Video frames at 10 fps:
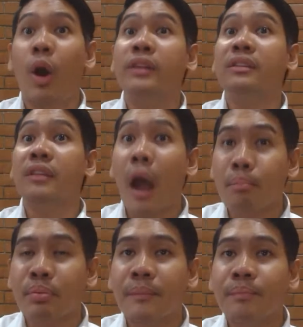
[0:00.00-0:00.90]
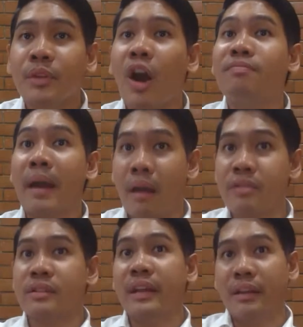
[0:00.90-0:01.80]
on top of my
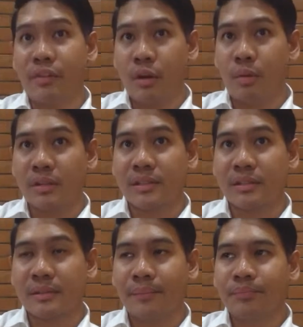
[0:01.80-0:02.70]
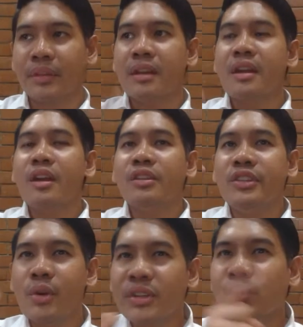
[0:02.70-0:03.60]
other deliverables.
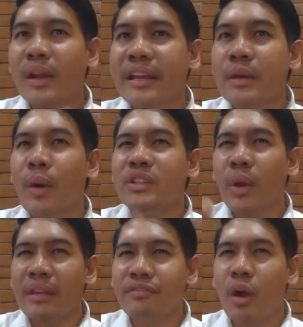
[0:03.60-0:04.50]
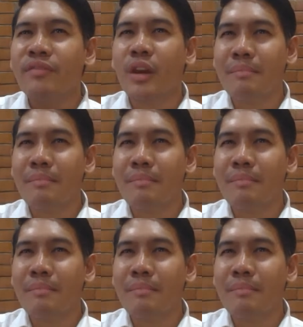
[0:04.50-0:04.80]
Usually, when you involve your